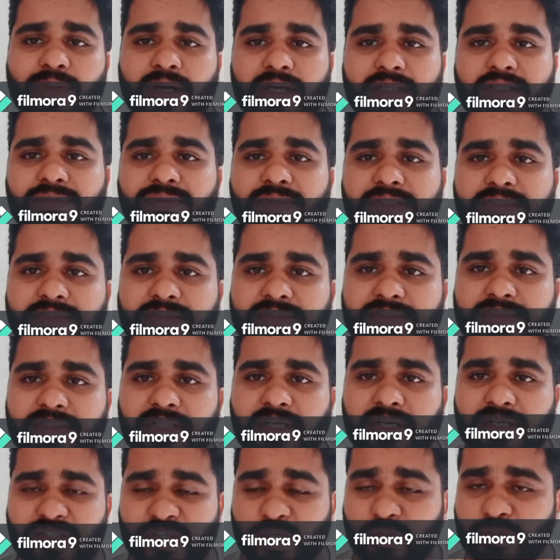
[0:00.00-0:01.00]

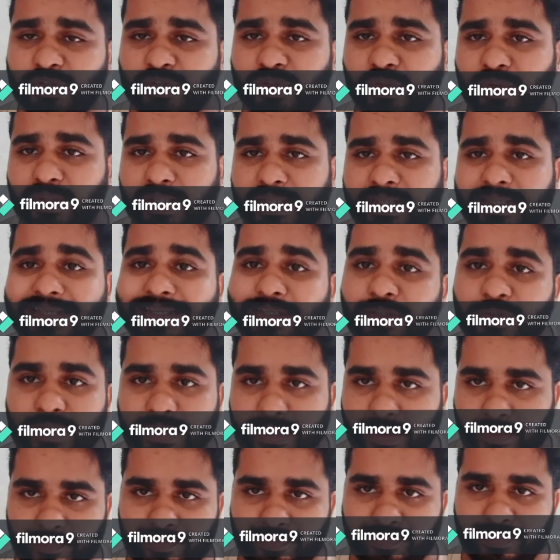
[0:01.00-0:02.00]
Madhavan's short story
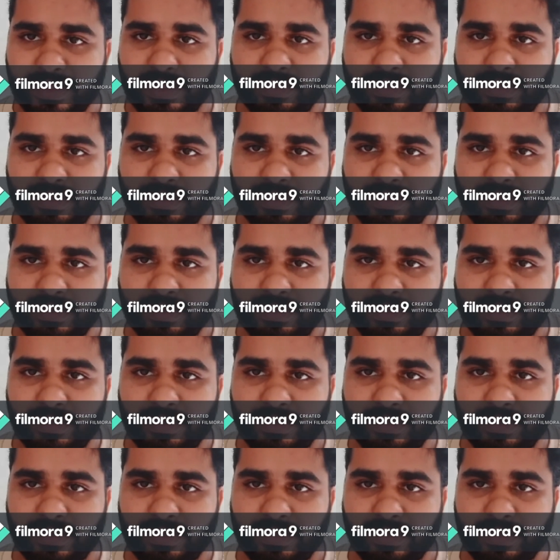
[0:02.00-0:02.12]
Higuita,